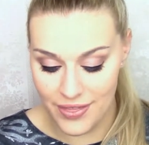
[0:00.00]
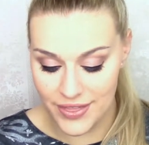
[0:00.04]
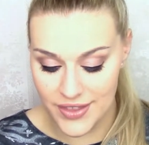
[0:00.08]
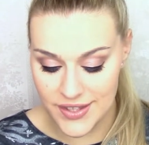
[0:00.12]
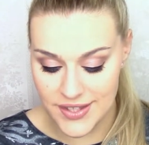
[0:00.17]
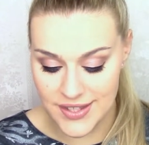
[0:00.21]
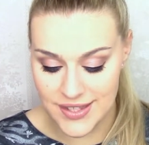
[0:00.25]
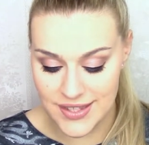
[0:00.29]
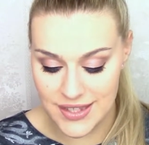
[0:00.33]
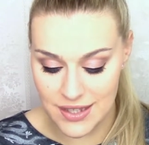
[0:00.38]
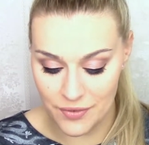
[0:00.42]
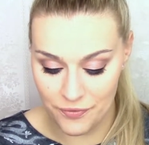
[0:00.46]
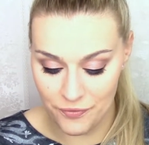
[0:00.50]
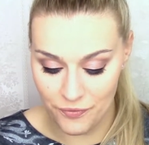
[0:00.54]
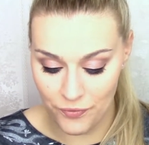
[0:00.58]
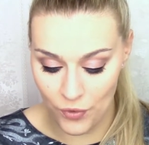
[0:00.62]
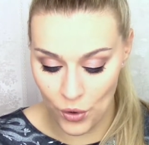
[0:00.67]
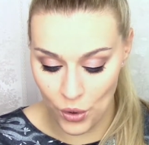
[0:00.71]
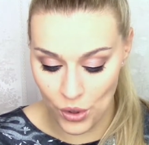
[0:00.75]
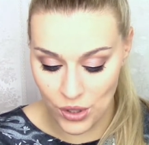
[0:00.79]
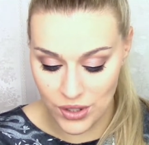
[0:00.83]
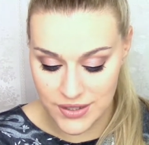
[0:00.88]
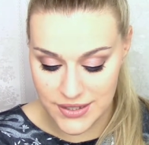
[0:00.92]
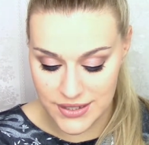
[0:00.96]
This is the
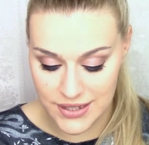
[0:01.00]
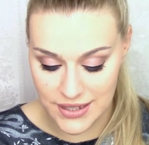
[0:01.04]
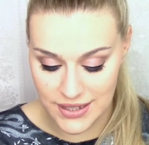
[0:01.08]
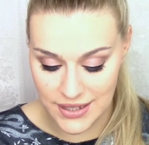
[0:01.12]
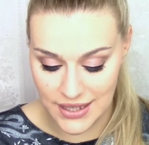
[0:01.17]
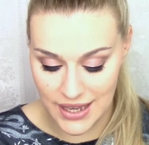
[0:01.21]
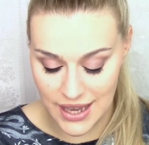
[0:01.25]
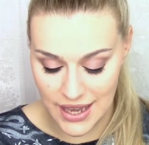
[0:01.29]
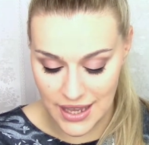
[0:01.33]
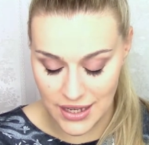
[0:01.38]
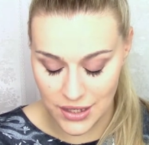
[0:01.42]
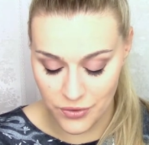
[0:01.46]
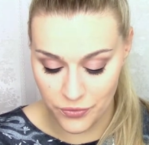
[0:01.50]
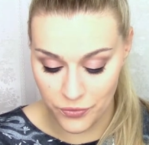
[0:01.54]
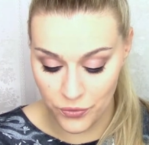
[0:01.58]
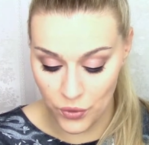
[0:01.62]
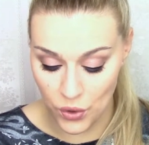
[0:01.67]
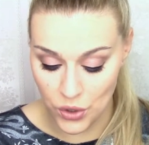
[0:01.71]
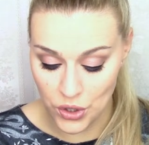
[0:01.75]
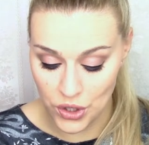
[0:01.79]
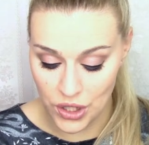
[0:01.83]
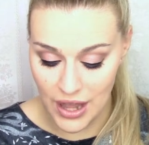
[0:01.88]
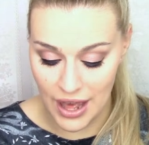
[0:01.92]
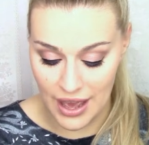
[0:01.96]
foil
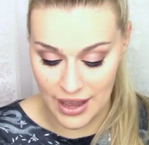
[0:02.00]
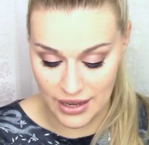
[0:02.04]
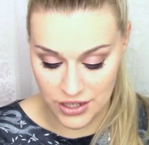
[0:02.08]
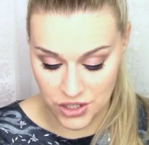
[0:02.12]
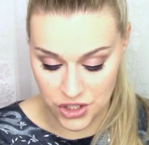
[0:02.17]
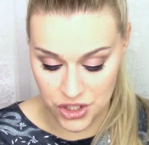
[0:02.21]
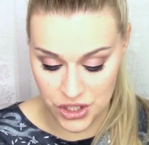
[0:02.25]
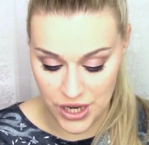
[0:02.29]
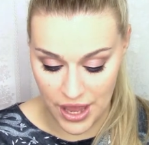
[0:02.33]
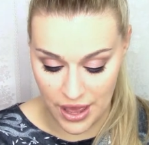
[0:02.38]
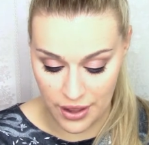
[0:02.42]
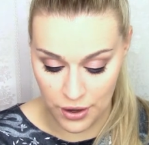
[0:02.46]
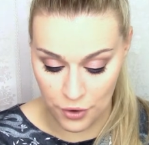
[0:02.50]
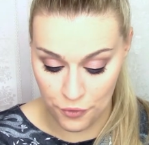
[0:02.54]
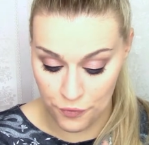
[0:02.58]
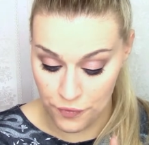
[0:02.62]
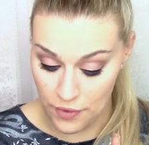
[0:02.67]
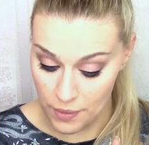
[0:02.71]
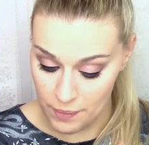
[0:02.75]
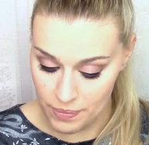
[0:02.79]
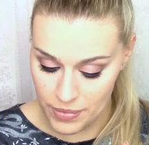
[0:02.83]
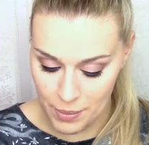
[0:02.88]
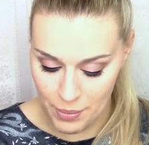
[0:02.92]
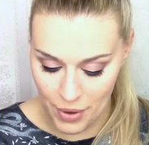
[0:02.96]
eyeshadow
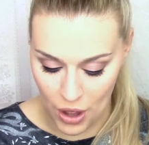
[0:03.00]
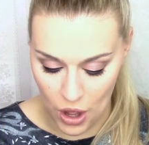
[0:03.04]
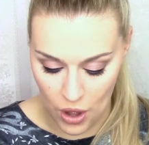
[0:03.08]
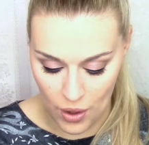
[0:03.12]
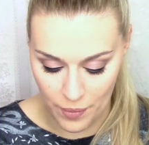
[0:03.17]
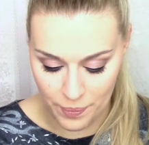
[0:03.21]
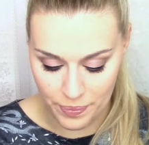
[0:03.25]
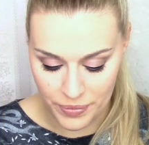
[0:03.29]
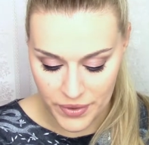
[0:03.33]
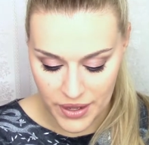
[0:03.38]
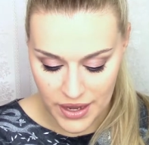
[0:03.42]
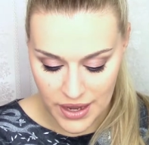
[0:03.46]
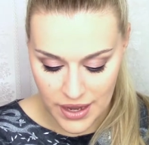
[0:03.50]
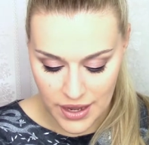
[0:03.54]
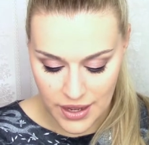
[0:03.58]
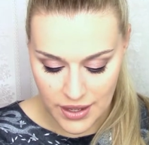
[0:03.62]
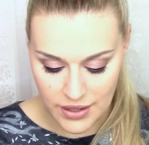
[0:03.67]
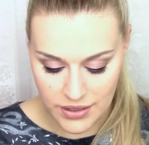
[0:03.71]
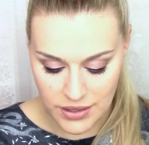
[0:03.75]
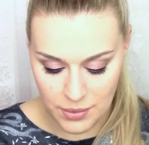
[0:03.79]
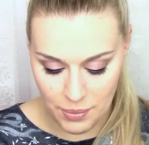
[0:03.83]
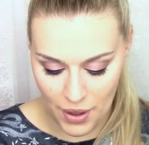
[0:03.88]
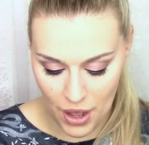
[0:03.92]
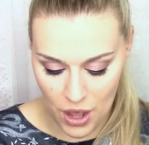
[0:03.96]
from the Balm.
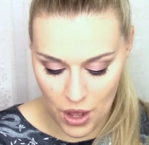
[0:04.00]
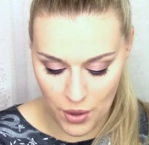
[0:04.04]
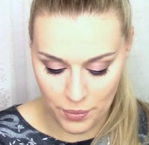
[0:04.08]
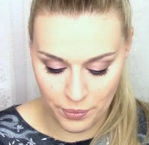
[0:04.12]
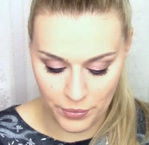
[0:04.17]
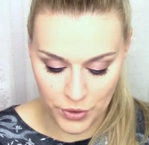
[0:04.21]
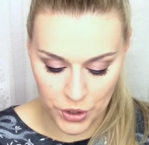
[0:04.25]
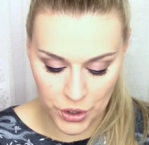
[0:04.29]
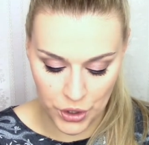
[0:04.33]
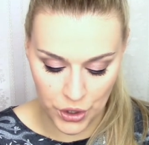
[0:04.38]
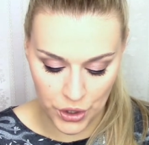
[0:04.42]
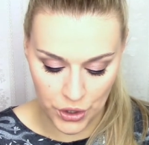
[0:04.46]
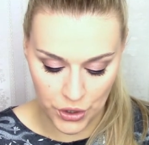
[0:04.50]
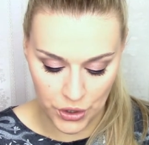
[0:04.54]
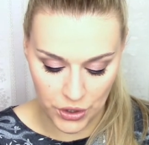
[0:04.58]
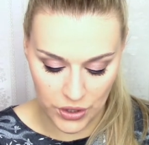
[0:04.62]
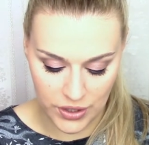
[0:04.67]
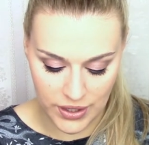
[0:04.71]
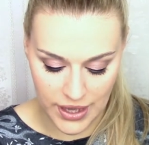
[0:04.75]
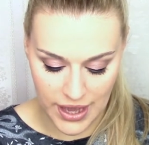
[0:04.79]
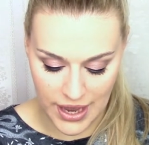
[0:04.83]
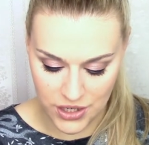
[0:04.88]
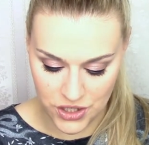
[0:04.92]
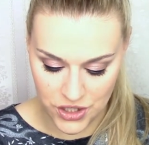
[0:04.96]
The Balm
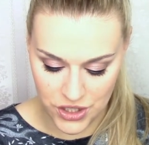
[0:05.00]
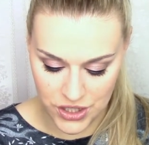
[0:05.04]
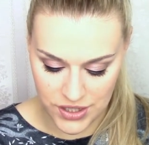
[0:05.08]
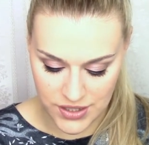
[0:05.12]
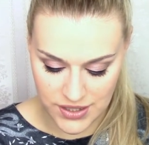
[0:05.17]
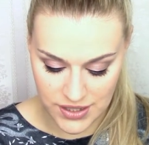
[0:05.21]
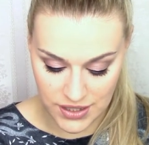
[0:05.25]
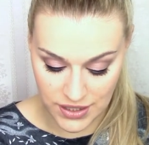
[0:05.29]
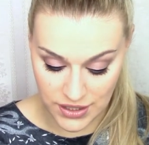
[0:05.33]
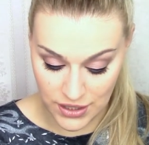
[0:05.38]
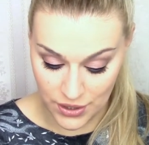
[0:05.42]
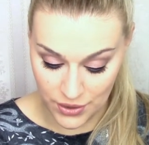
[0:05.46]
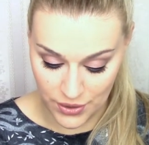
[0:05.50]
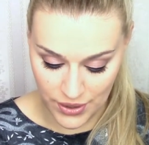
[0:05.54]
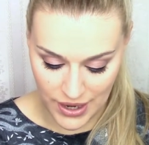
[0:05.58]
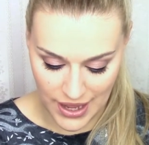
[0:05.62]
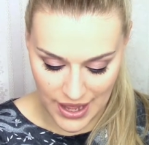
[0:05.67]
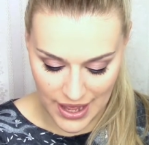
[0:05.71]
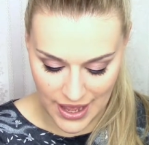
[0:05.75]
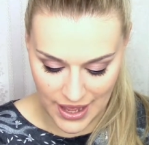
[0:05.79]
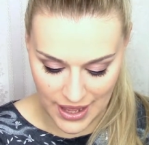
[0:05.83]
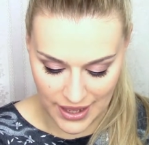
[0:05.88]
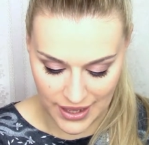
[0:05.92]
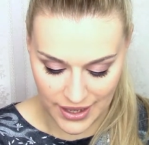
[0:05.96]
girl catches your
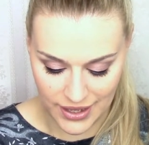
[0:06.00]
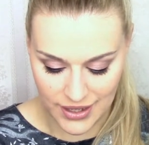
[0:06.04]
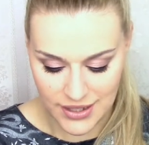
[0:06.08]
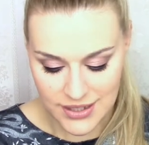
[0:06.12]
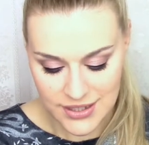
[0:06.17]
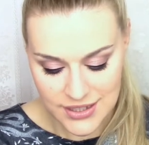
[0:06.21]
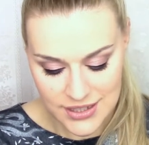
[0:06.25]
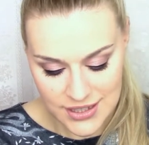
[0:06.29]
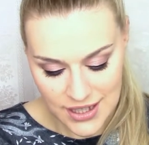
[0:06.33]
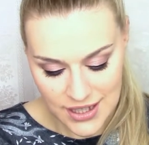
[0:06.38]
eye.